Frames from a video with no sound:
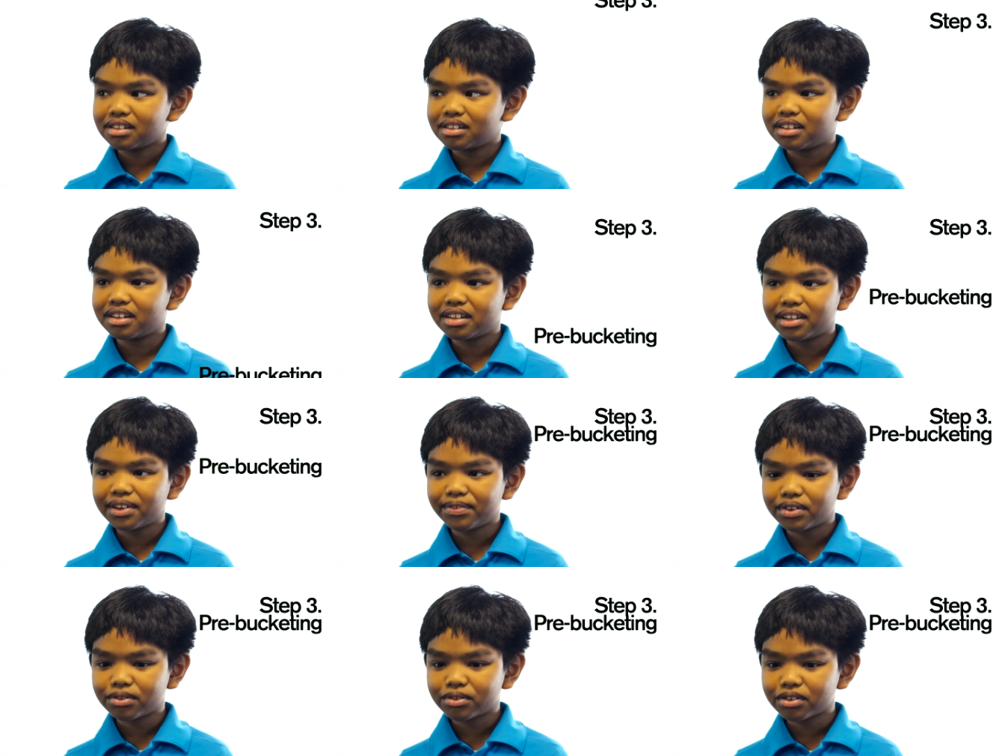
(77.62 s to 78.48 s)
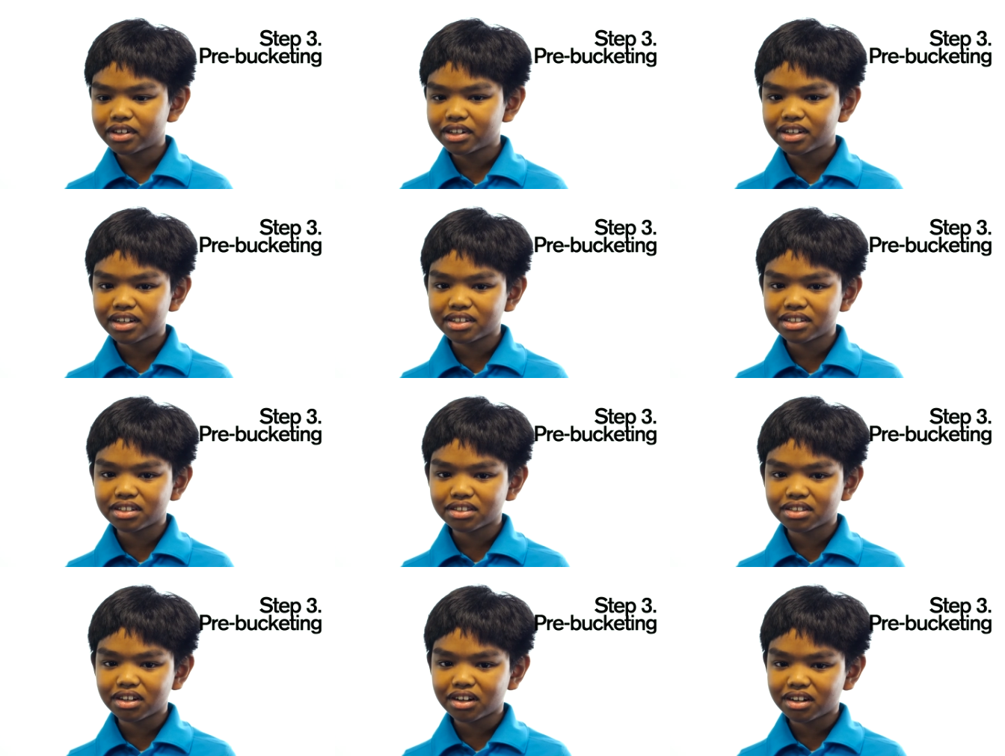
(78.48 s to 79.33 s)
Like, if you organize
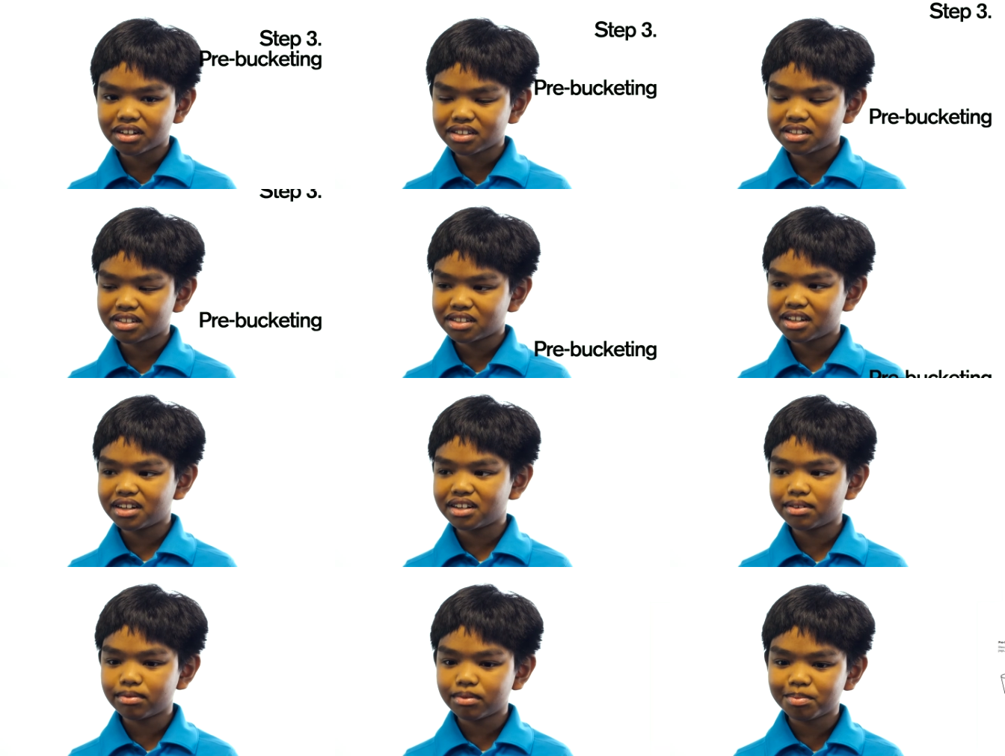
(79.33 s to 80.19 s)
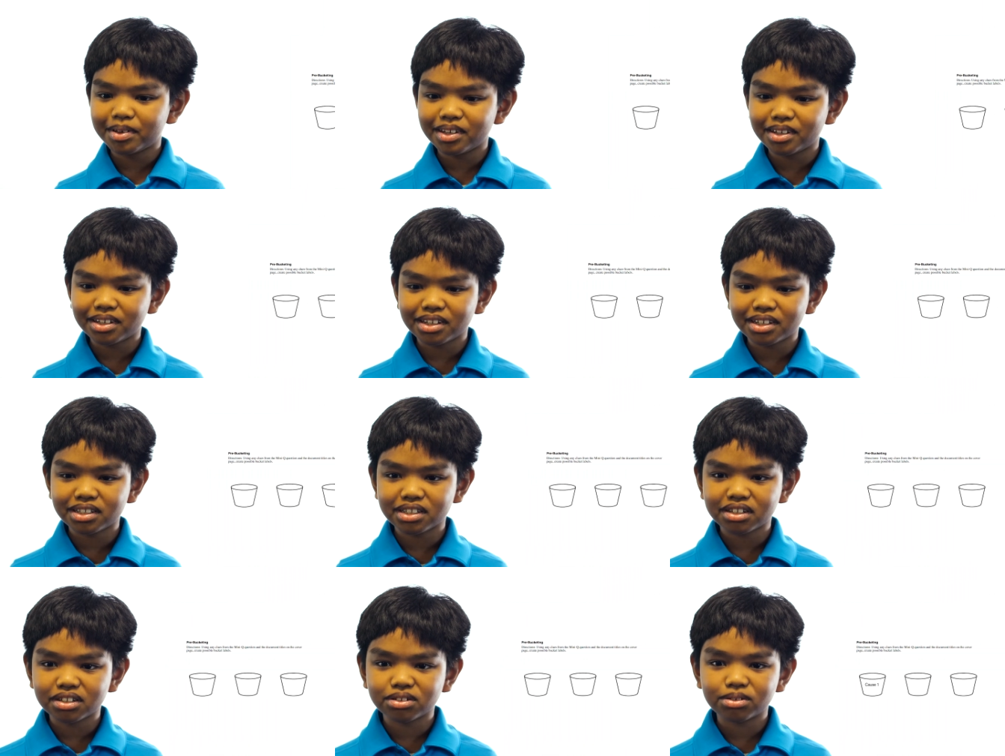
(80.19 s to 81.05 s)
your thoughts, then it will be
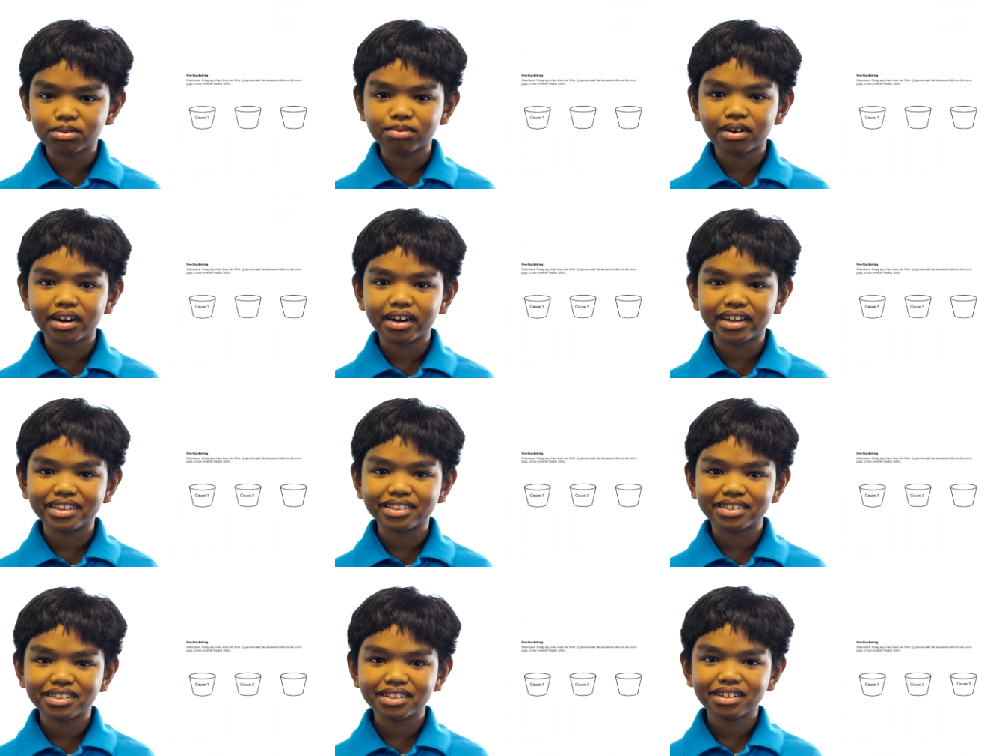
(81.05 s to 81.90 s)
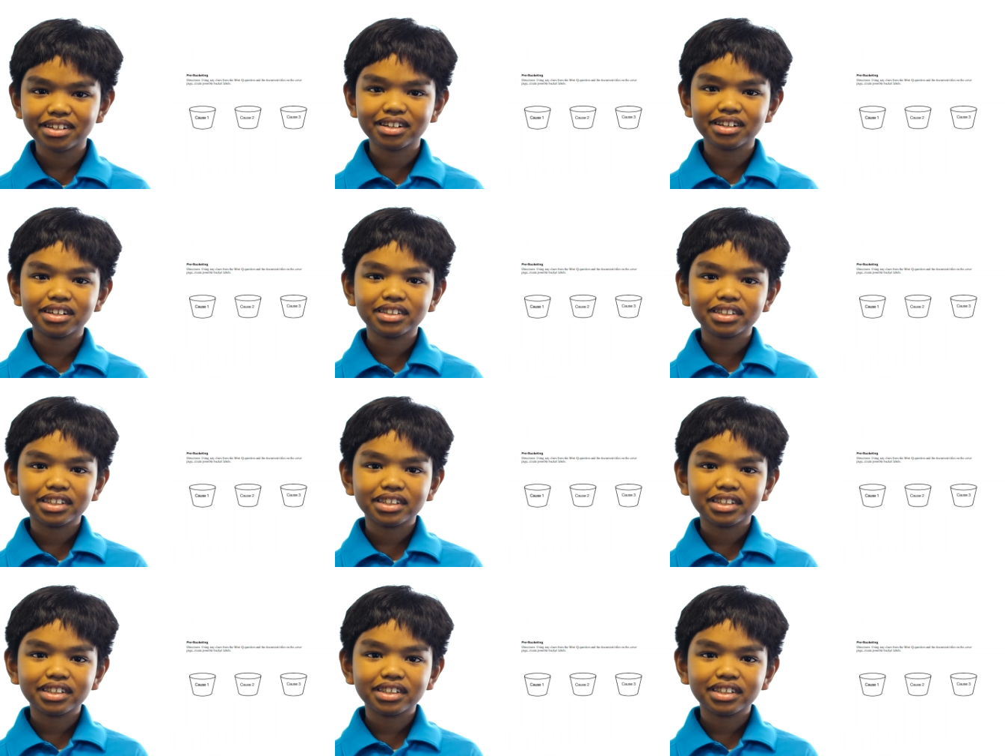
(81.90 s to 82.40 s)
easier to write. My favorite part was